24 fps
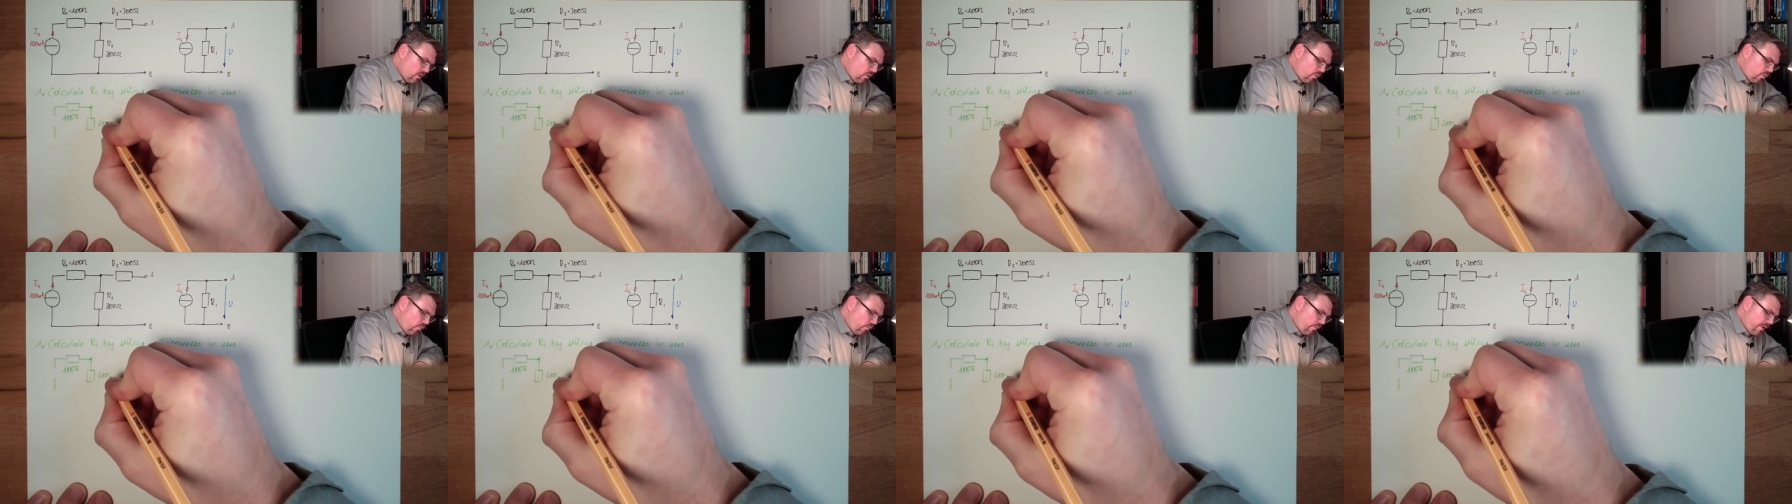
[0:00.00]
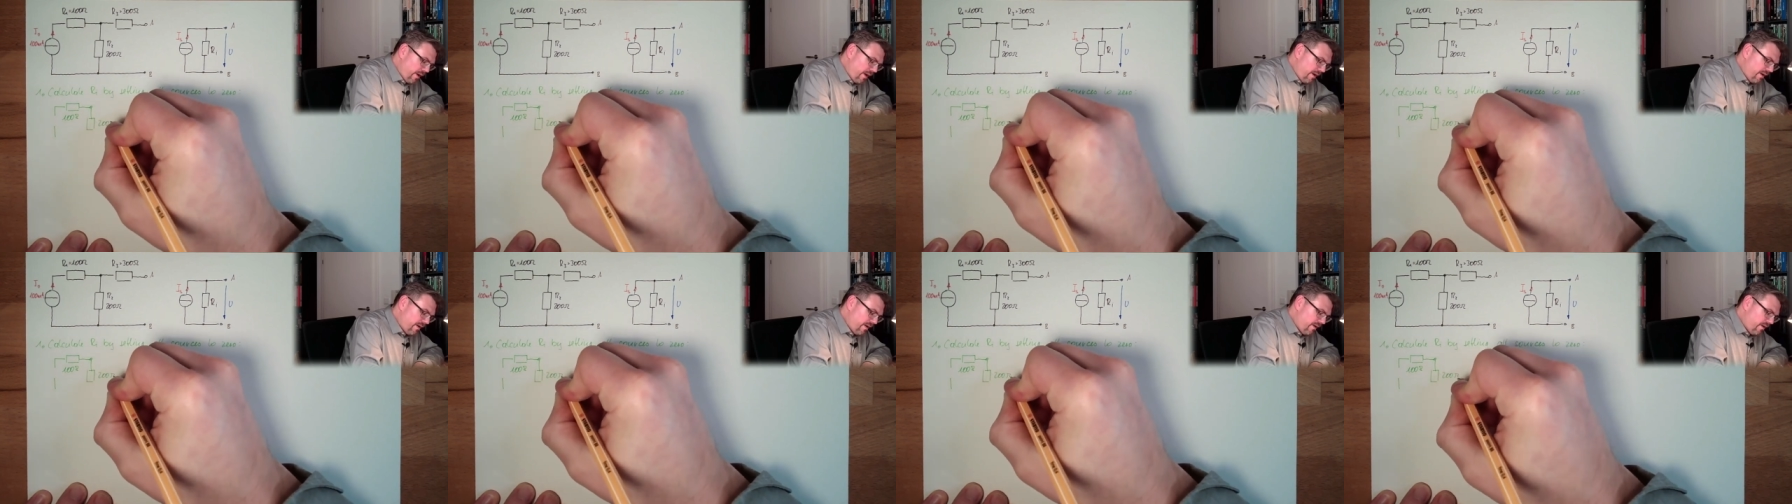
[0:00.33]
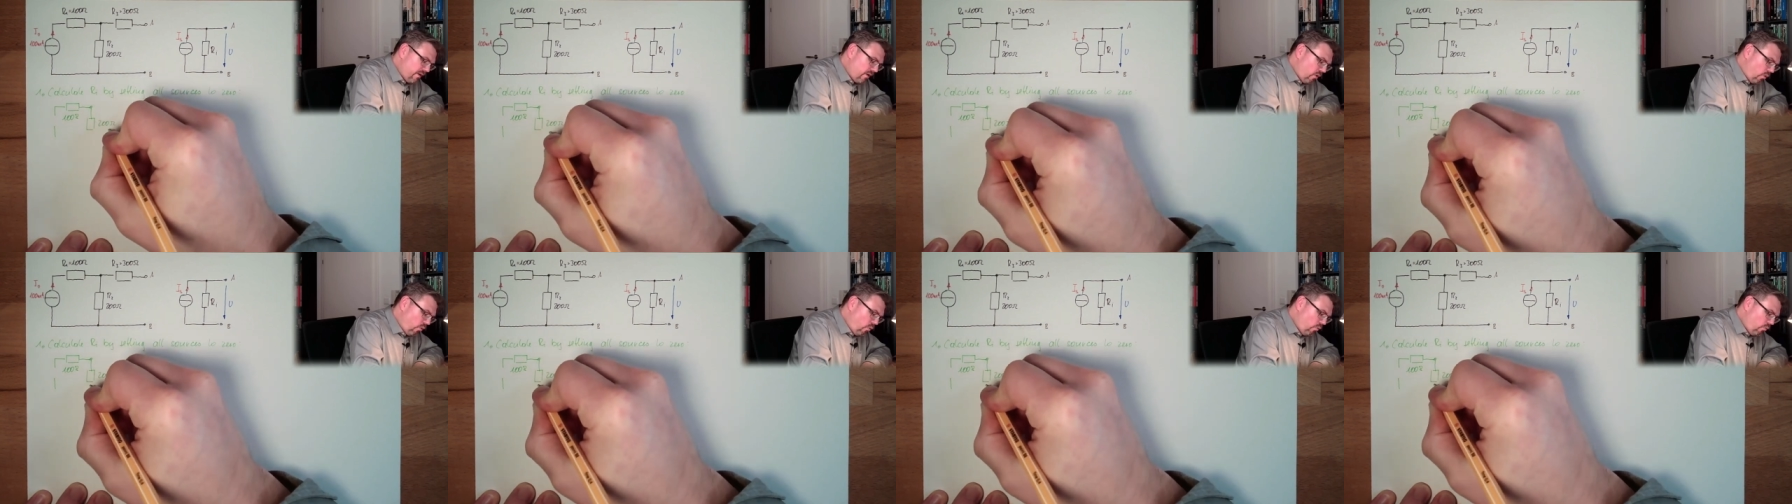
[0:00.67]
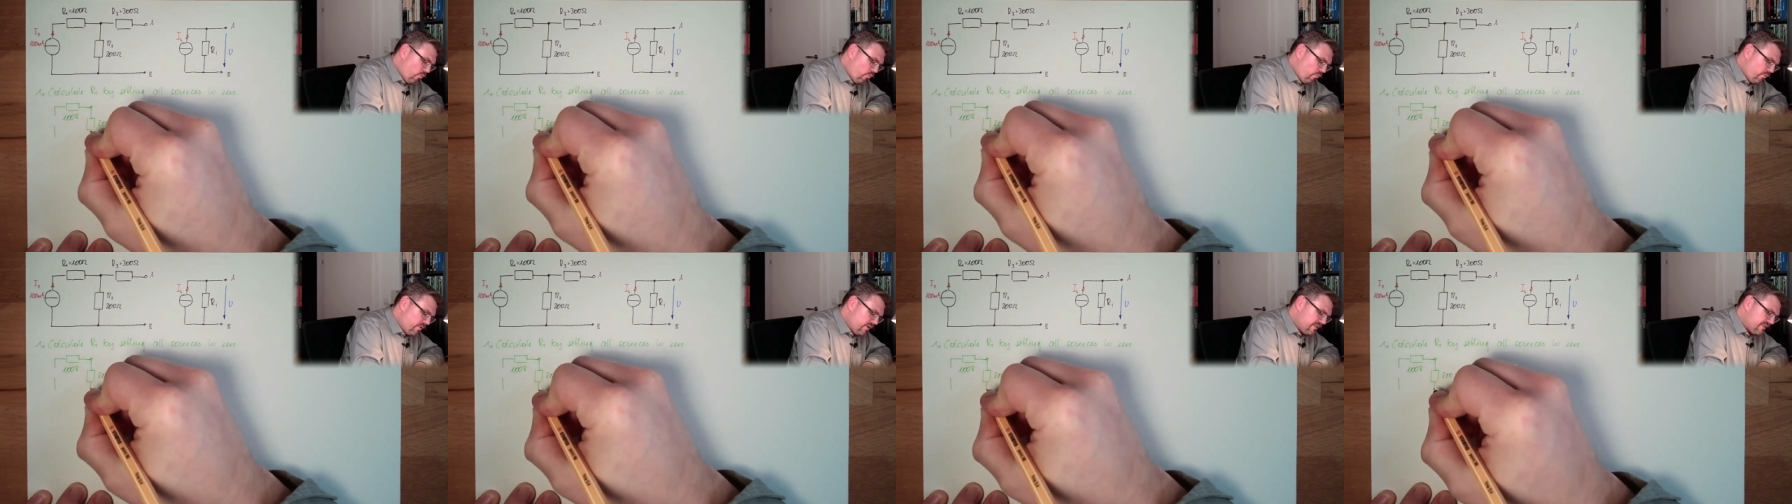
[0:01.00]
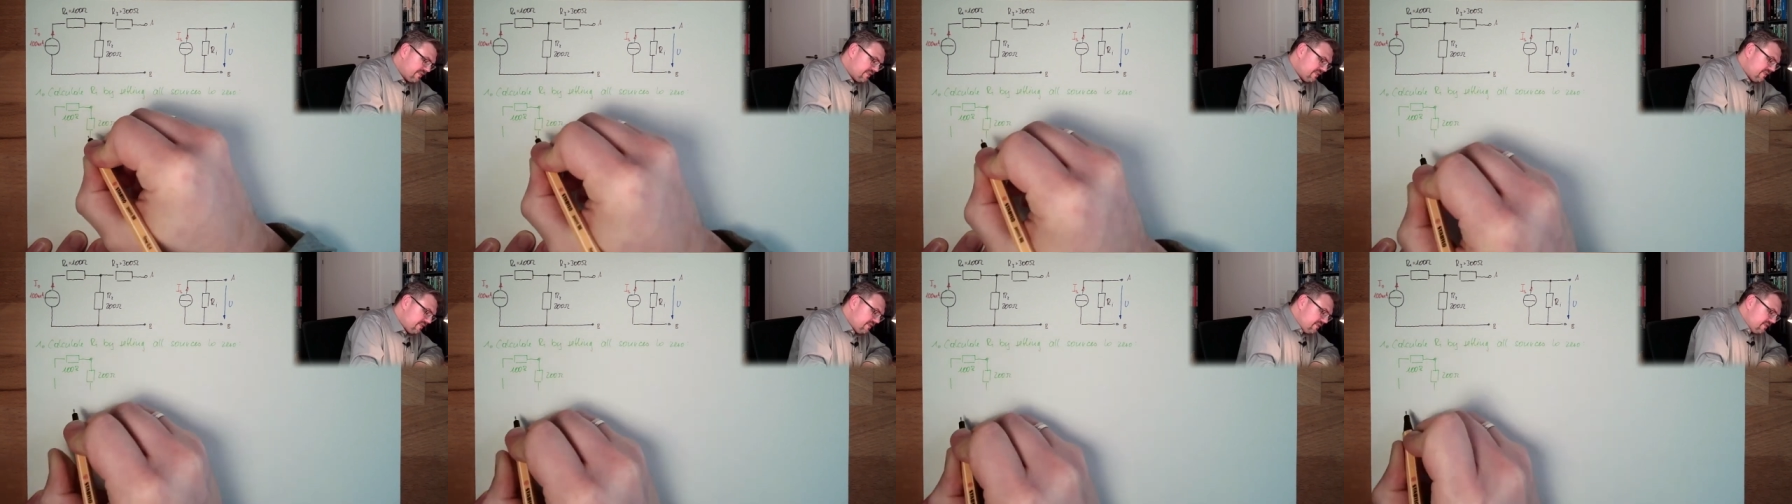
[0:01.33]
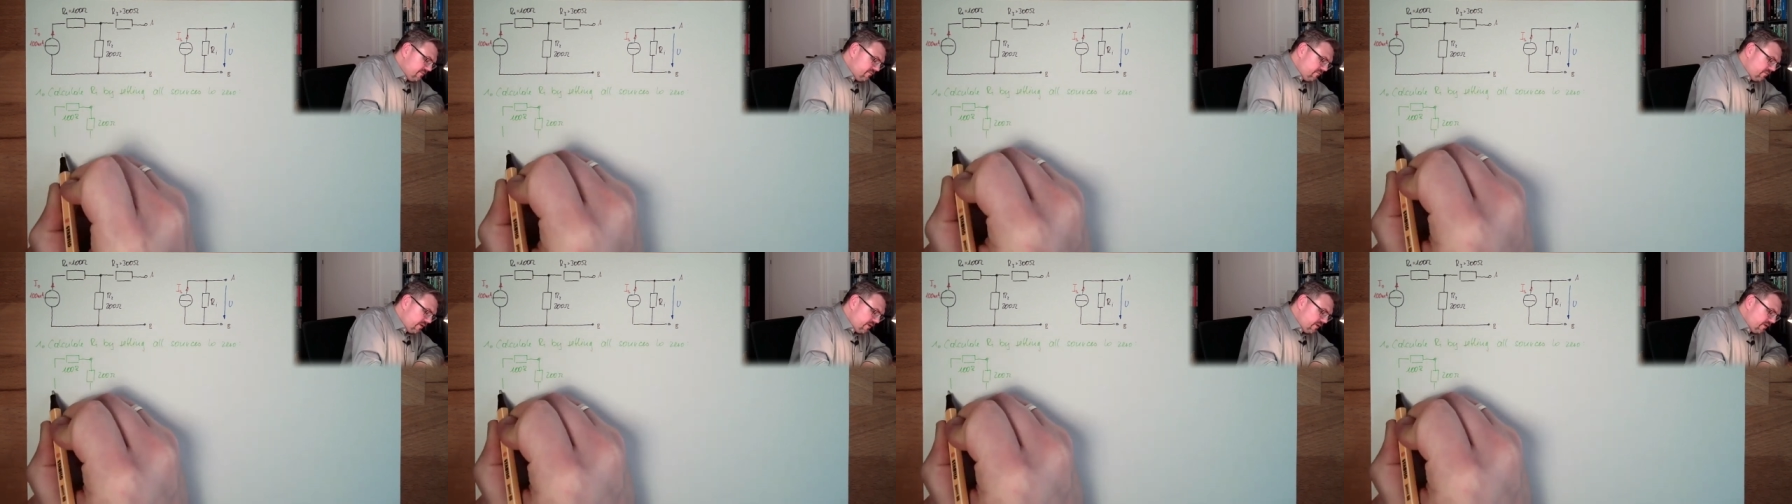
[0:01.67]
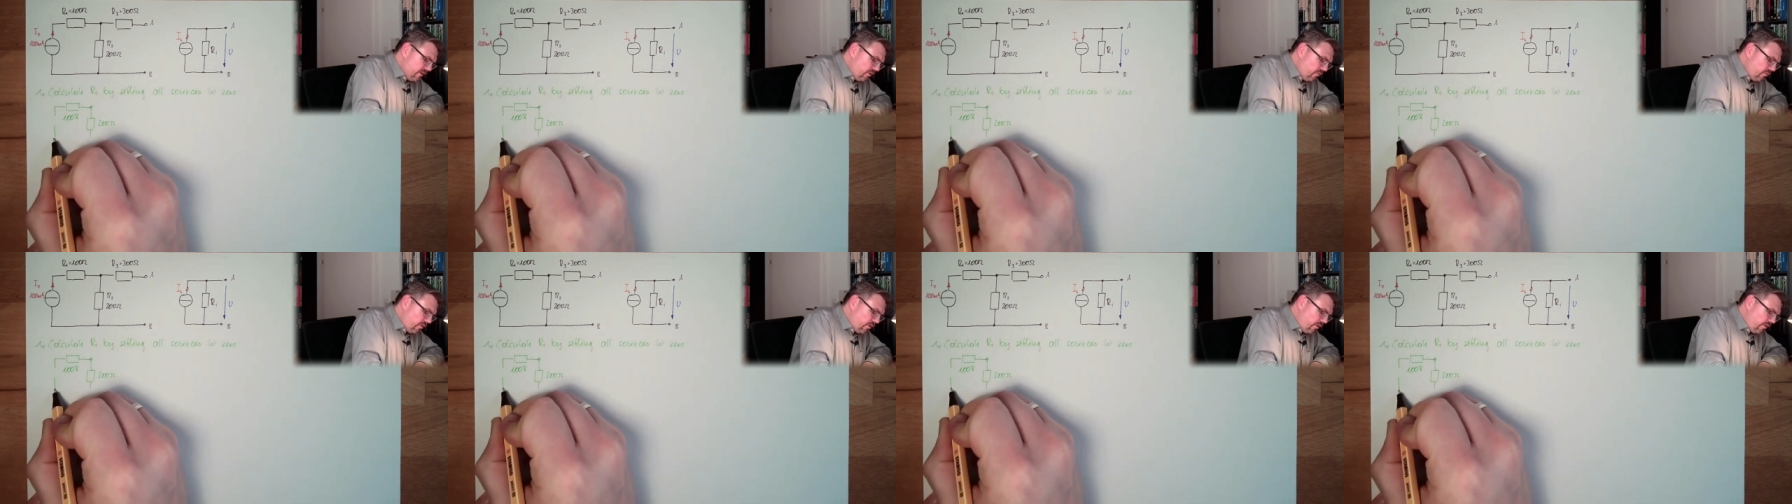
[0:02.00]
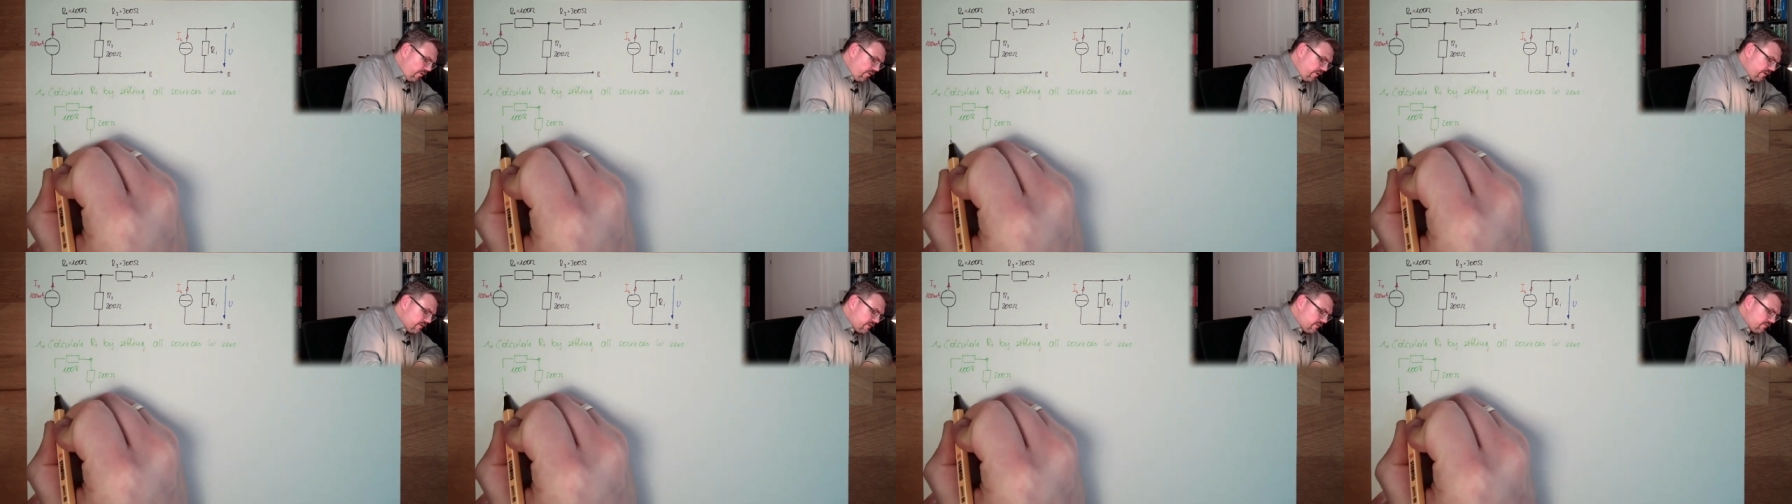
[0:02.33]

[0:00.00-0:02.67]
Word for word: where no res where no current is